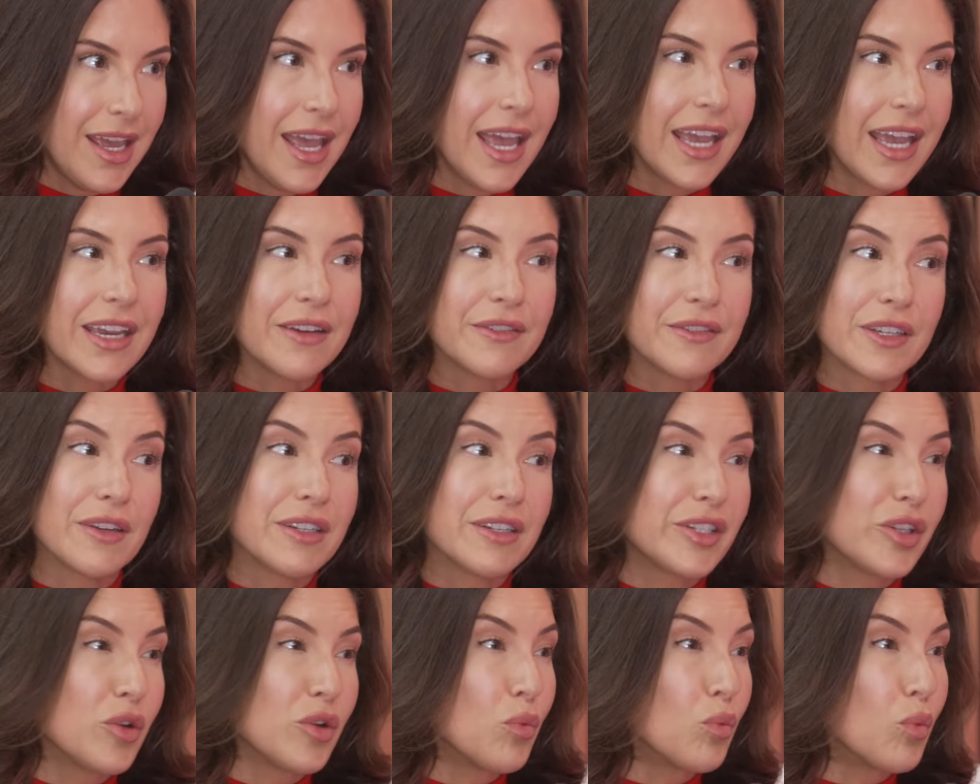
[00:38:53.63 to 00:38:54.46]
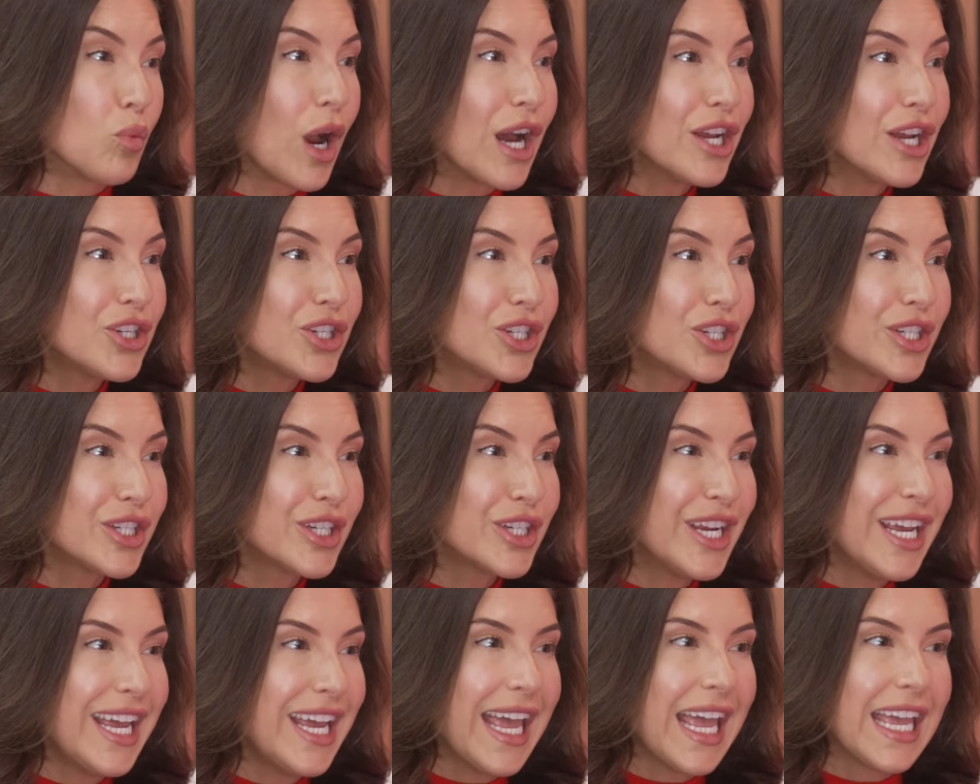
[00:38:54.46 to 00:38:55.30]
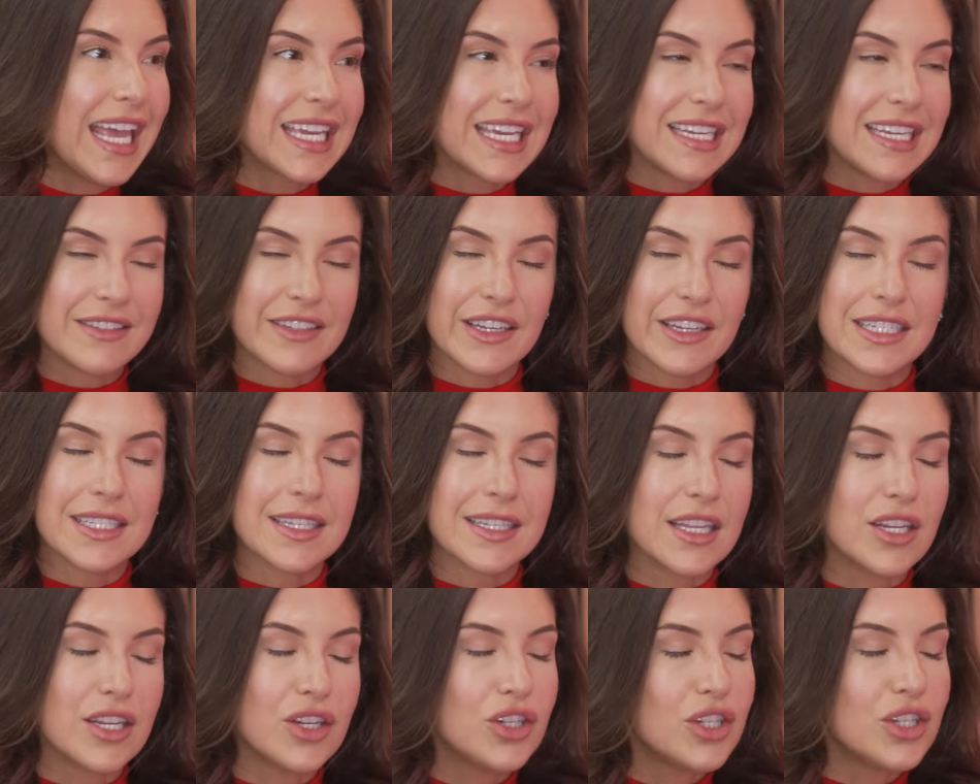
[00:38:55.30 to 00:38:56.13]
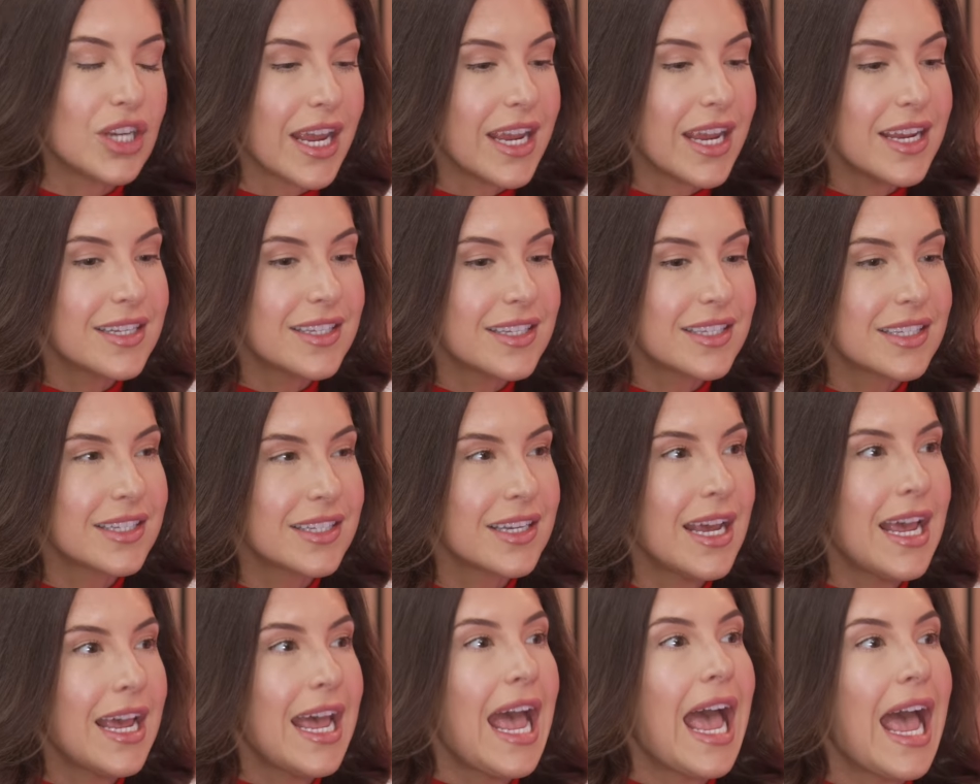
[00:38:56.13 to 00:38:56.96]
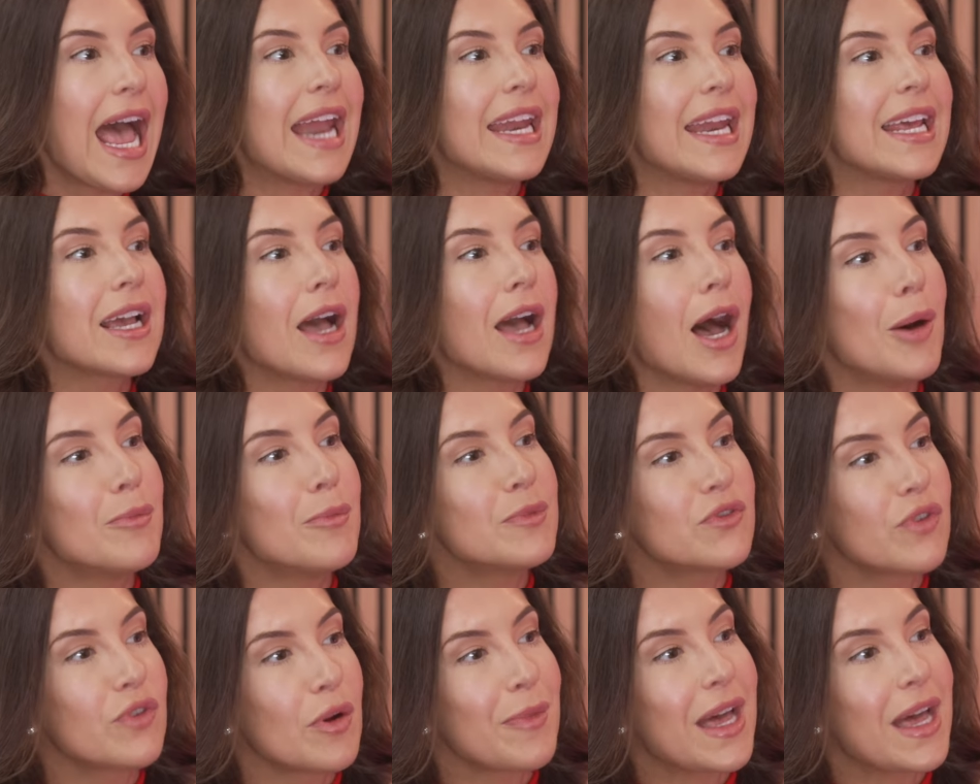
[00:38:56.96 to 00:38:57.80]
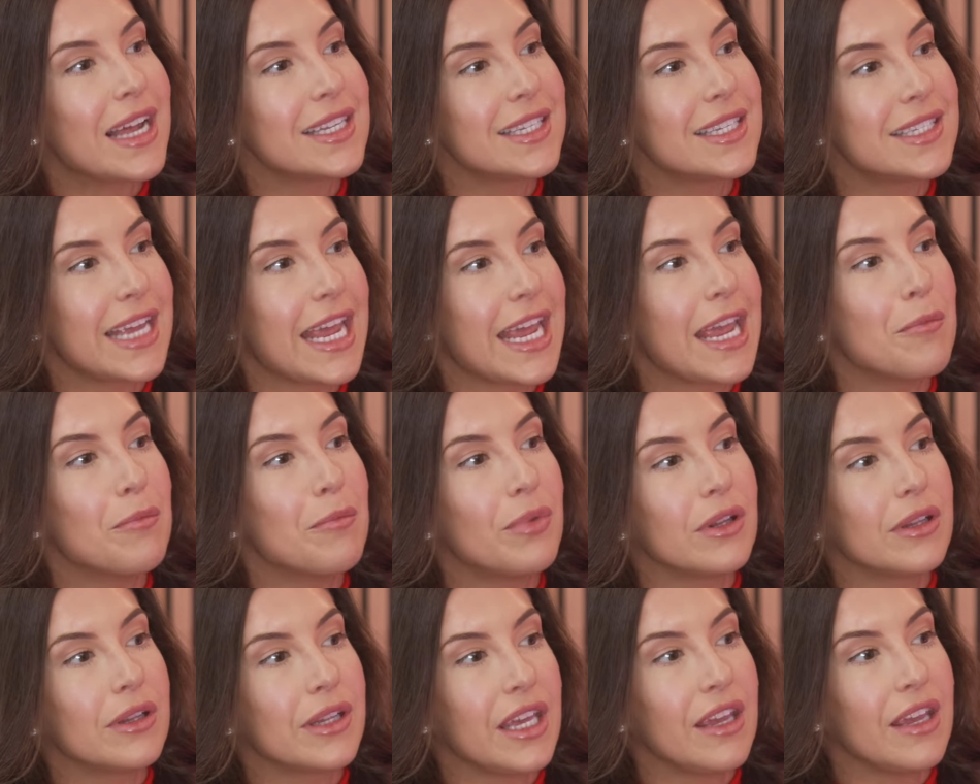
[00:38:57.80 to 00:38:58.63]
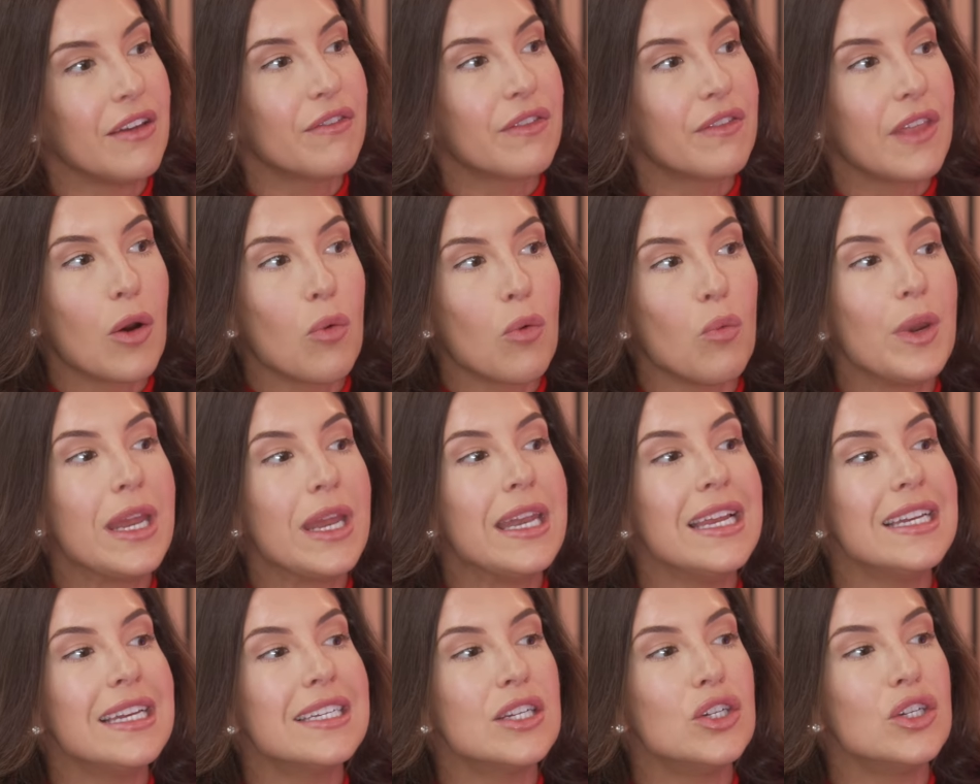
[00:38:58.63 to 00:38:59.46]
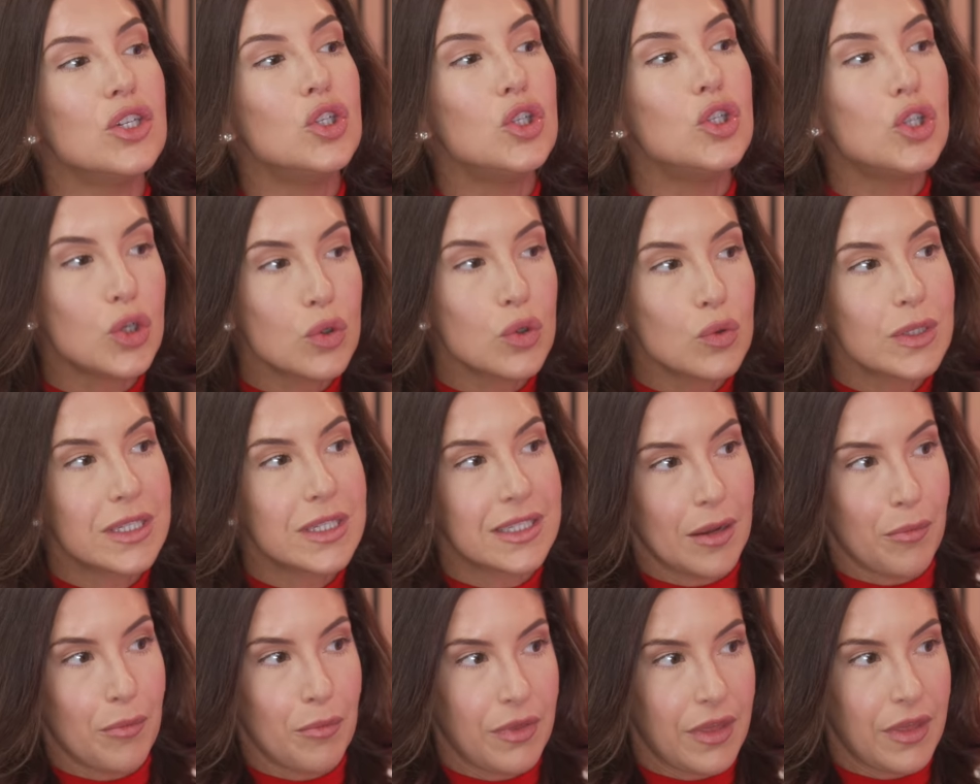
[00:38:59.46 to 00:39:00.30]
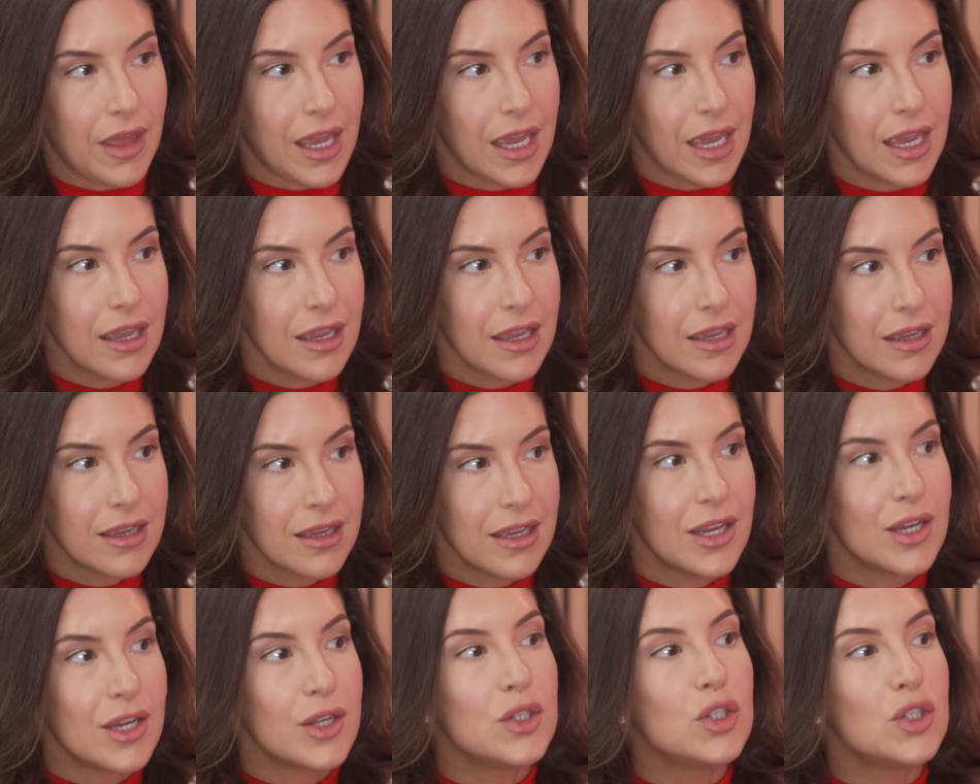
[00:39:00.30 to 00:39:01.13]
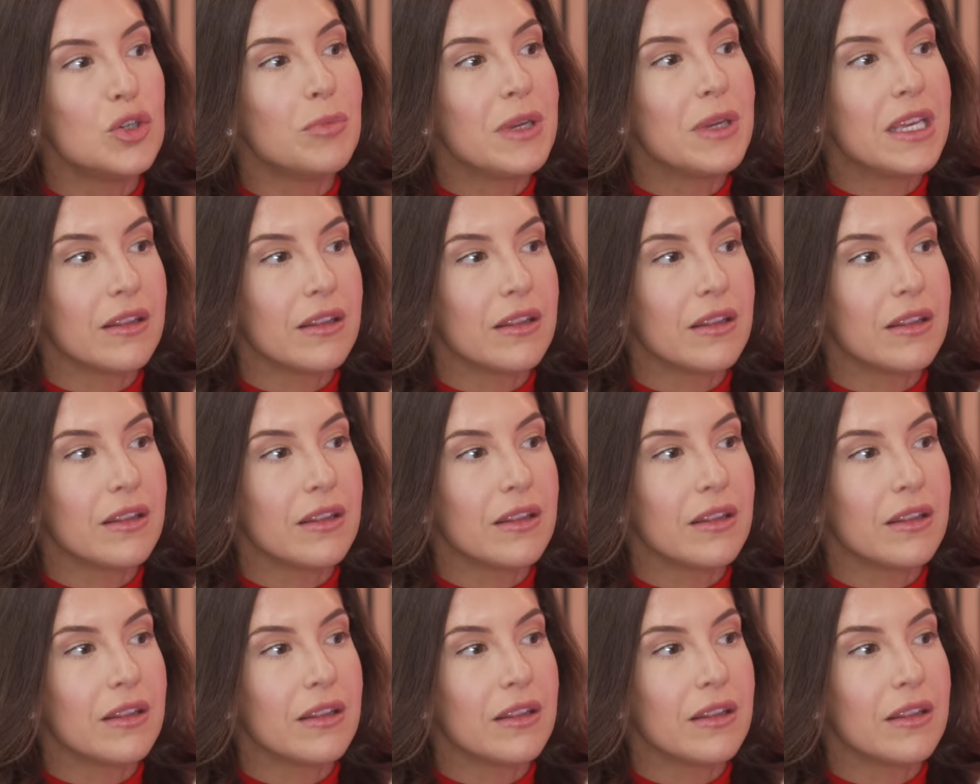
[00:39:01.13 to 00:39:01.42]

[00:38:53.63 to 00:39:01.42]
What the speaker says: It gives us the rush, it gives us the chase, and it comes from that same belief that we need to do something to be